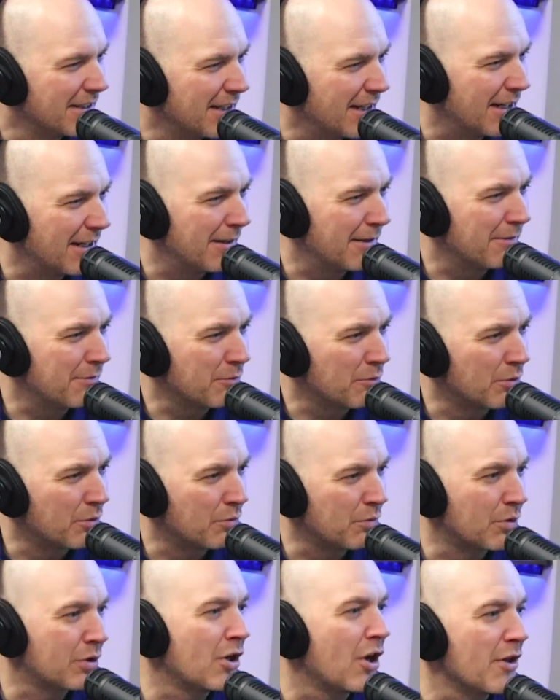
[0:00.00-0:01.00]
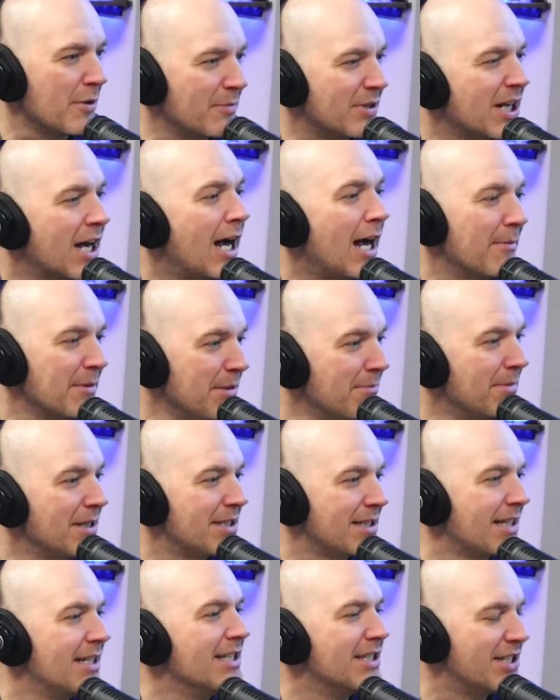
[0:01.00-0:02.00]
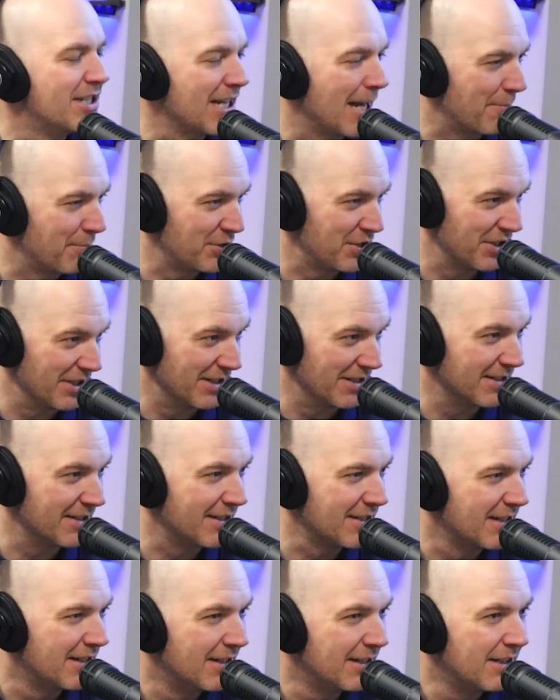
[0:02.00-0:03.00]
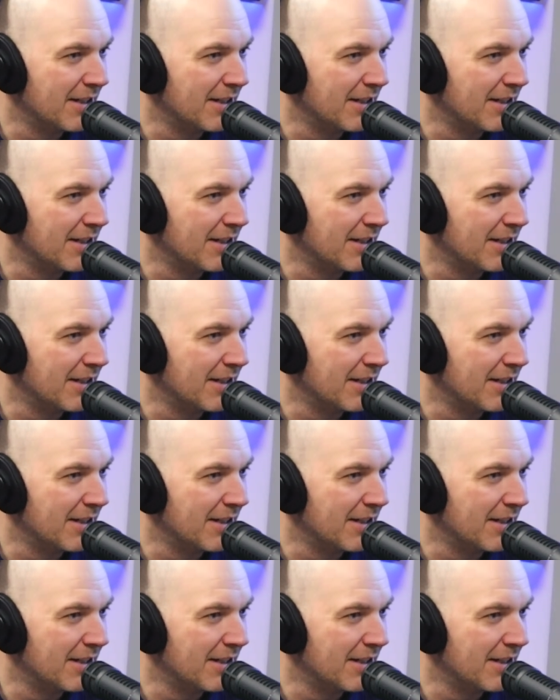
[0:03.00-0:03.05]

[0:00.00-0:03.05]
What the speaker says: we'll call them common misconceptions